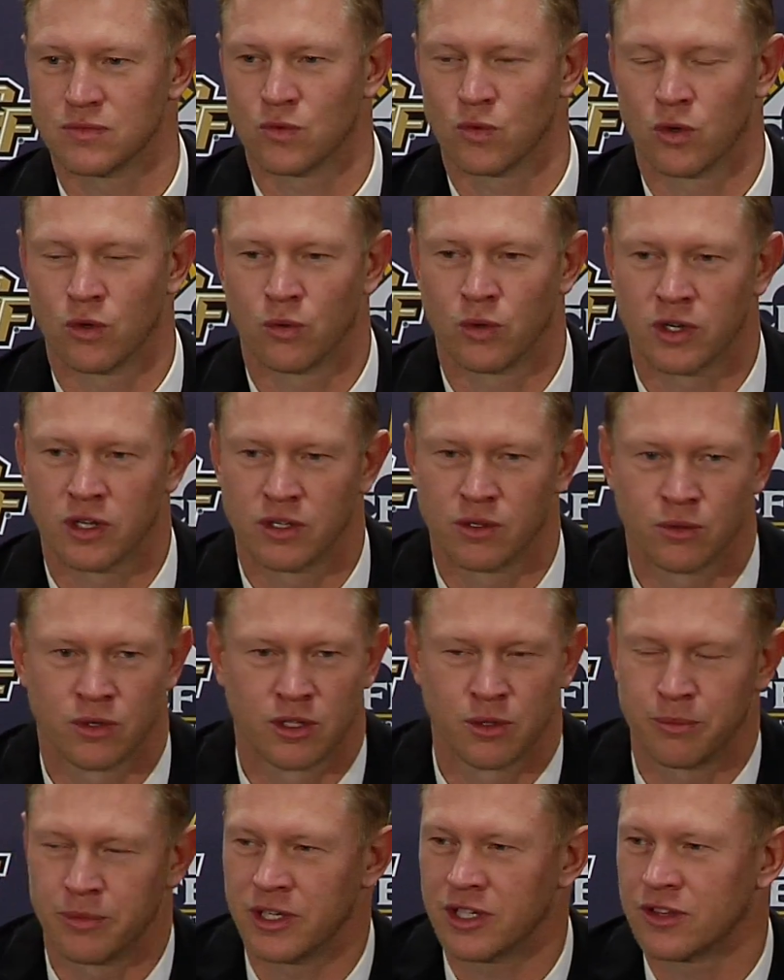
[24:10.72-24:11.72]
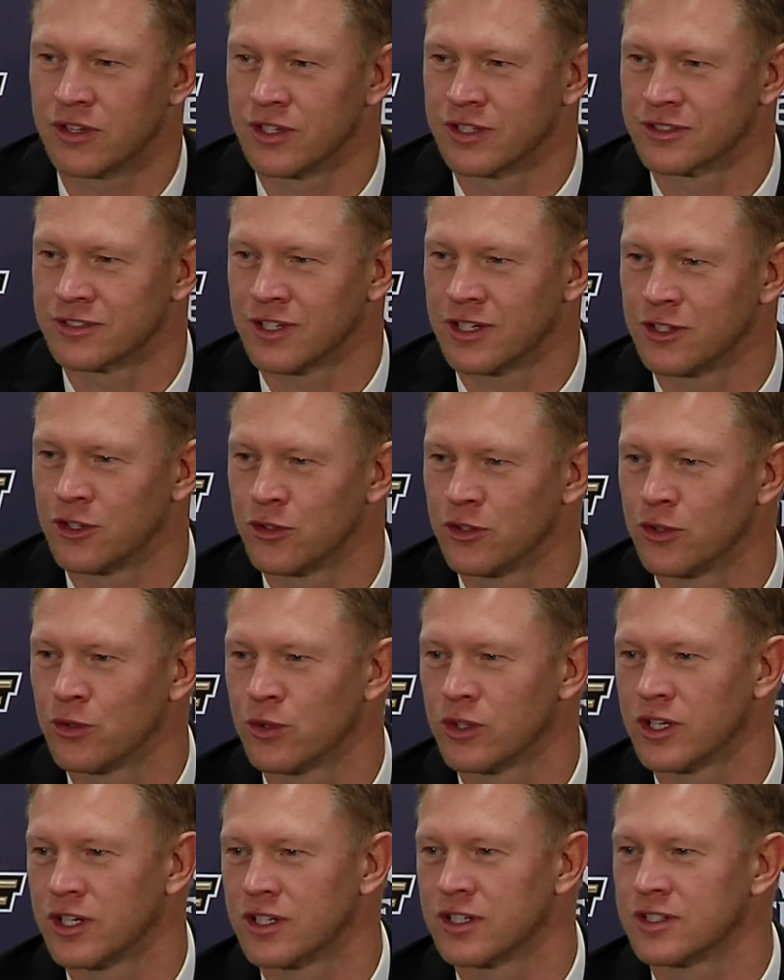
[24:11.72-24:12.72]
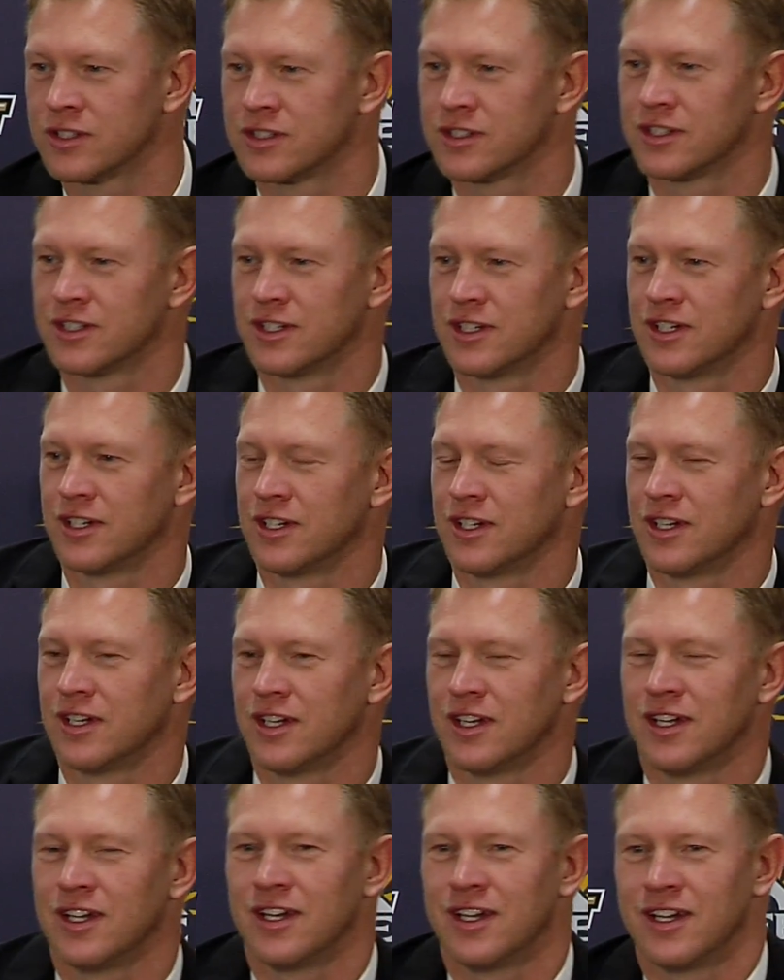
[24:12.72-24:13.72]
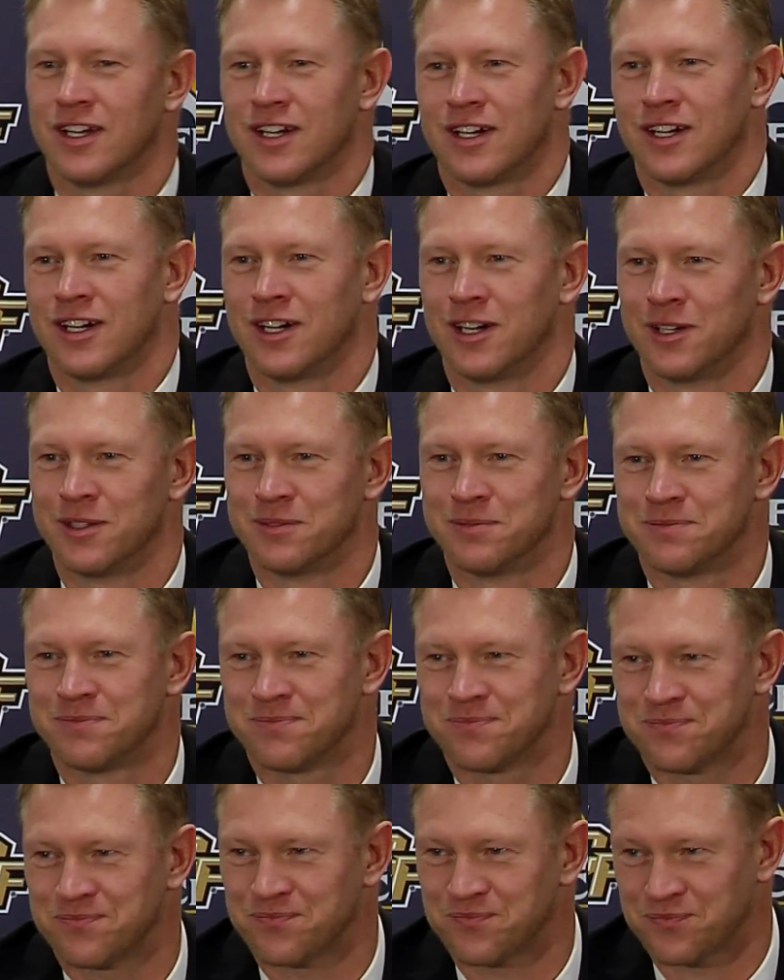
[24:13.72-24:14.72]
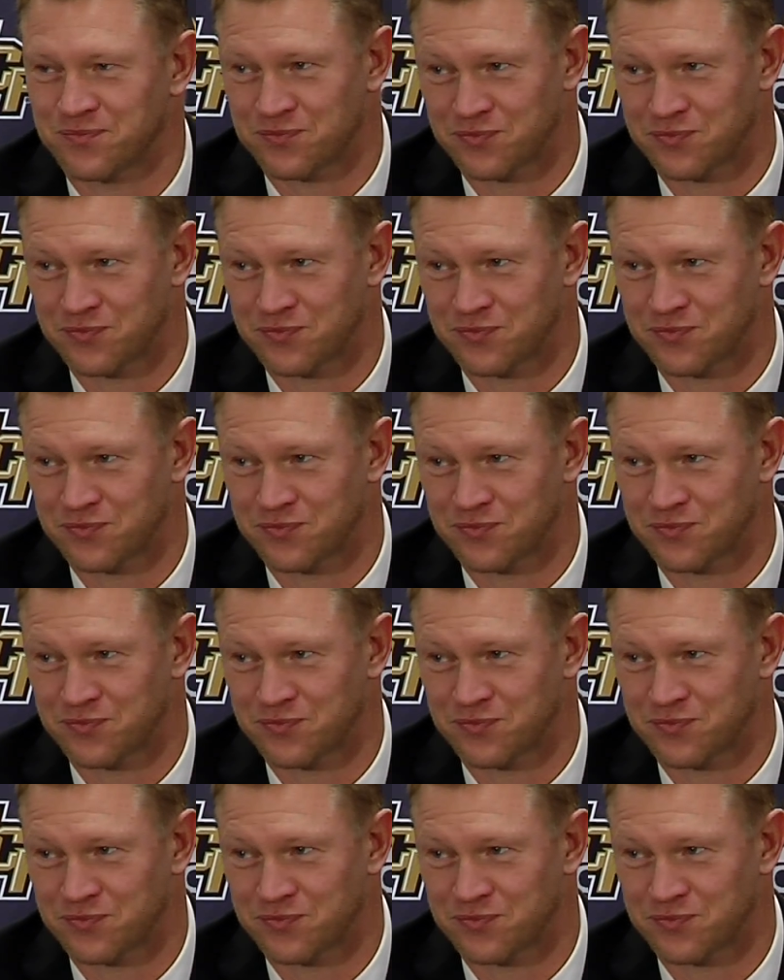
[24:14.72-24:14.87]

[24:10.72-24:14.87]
Well, one of the big things is I knew you were here. I